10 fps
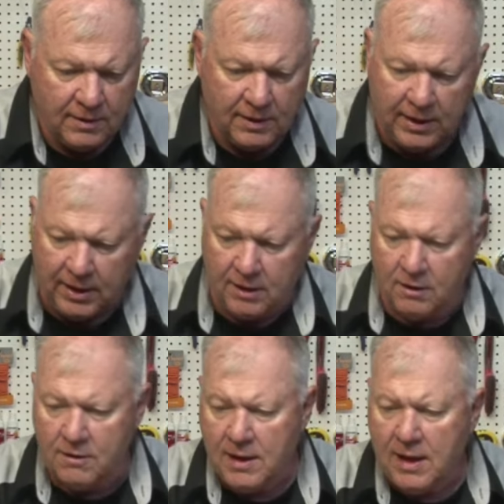
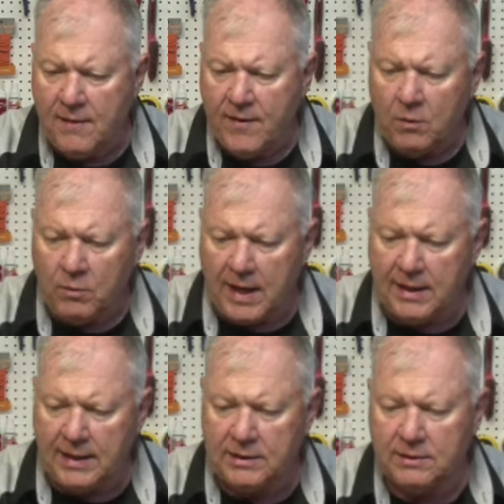here what I
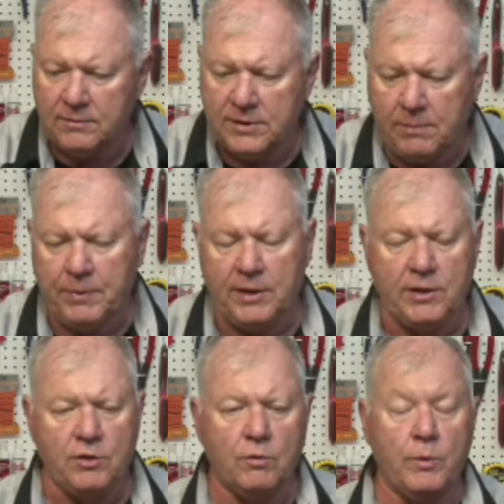like typically
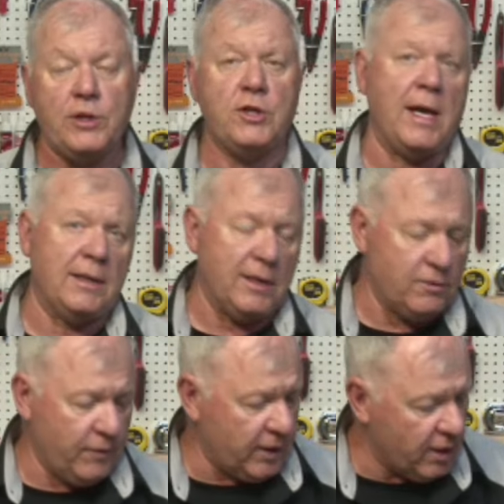do, and we shot
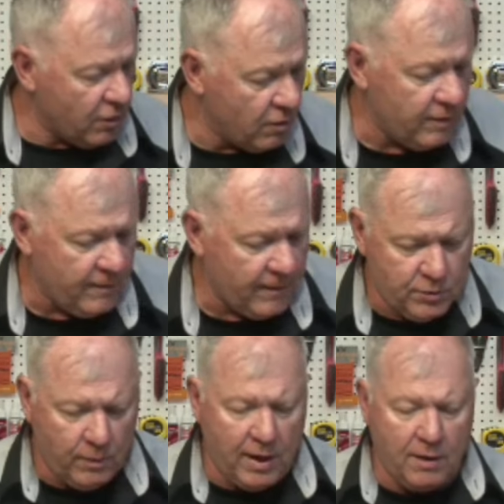this video
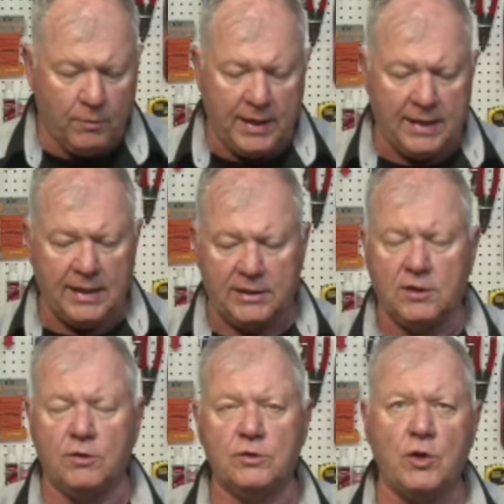as well. What I like to
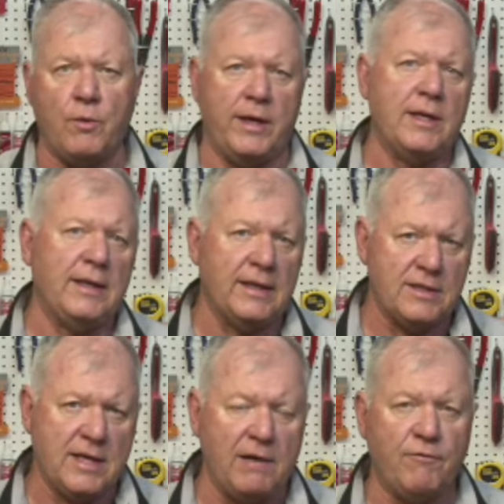do is go
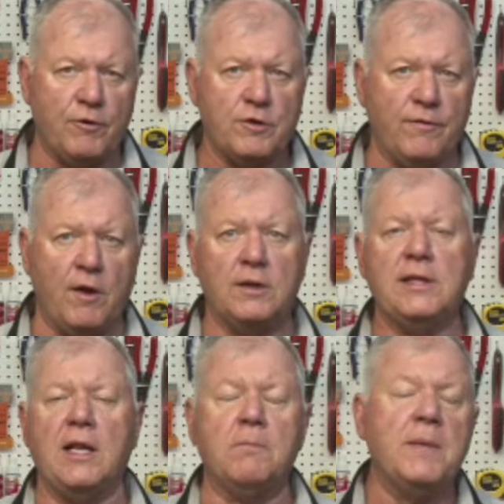inside first of all and
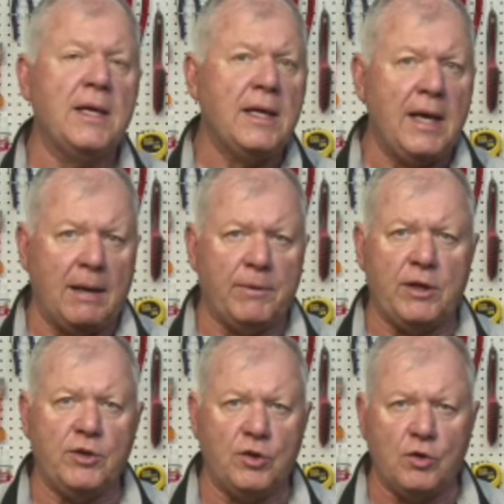tell them I'm going
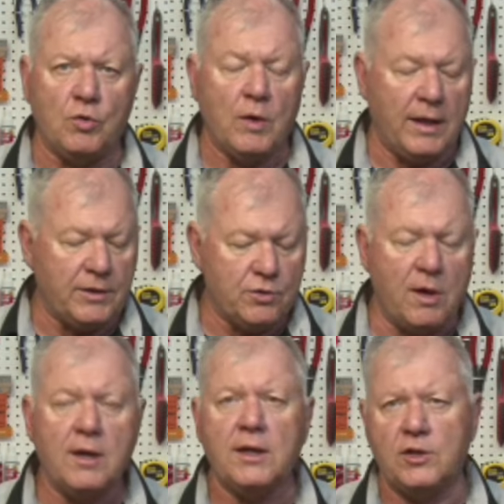to do a
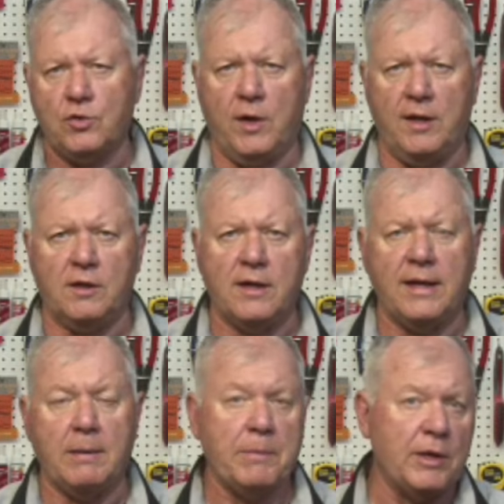truck and a trailer,
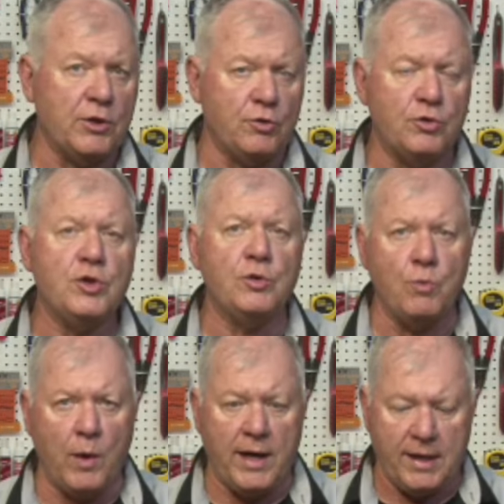and I'm going to do two
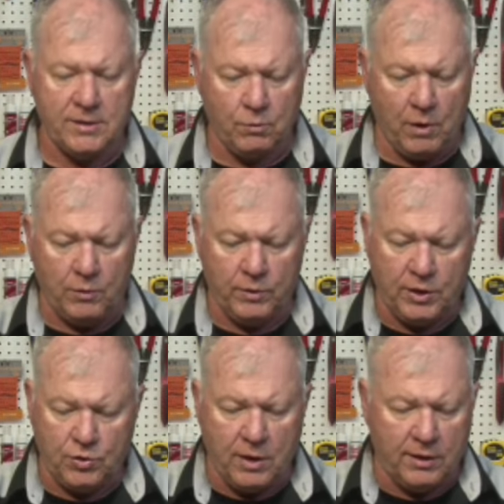ways, one with
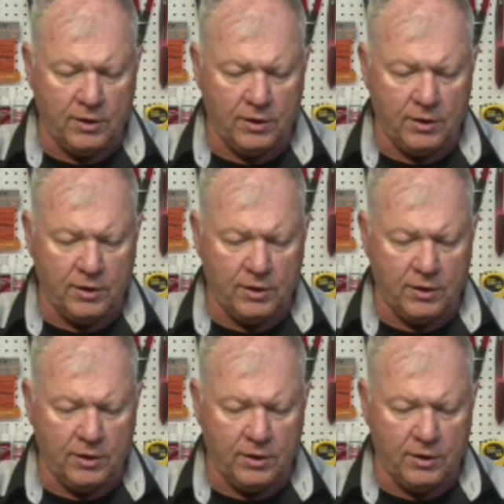the truck